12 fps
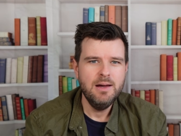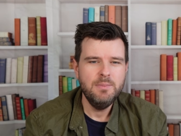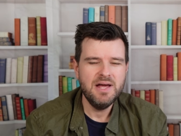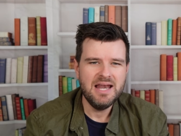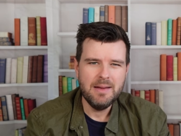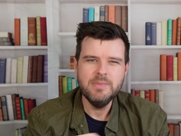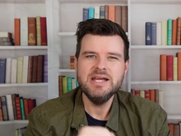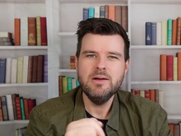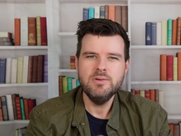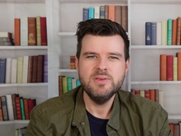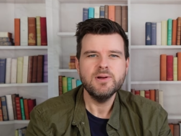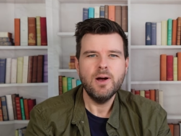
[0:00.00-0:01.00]
but let me
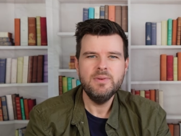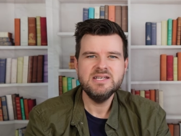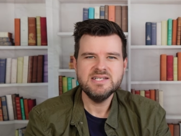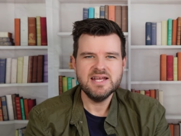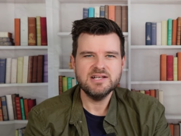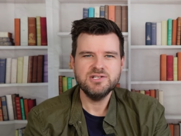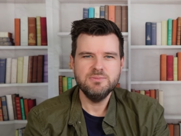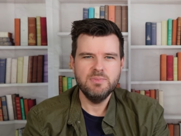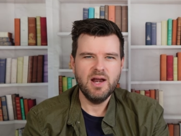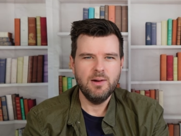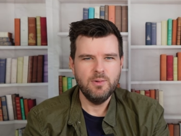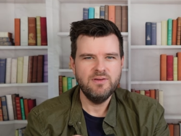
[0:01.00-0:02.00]
know in the comment section
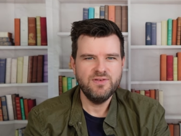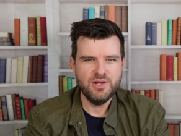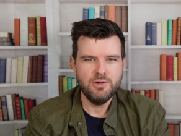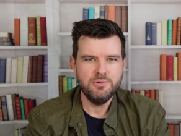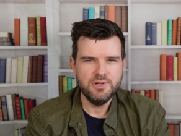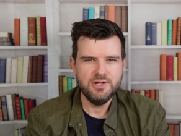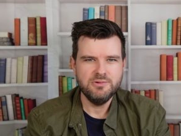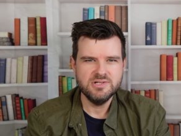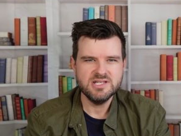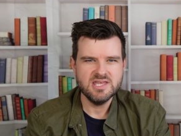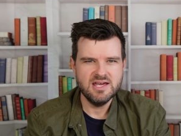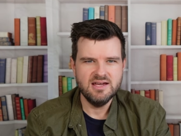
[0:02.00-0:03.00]
below if you
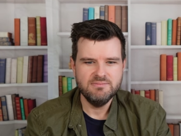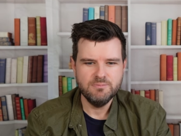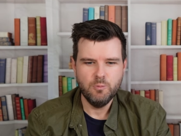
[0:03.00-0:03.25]
use the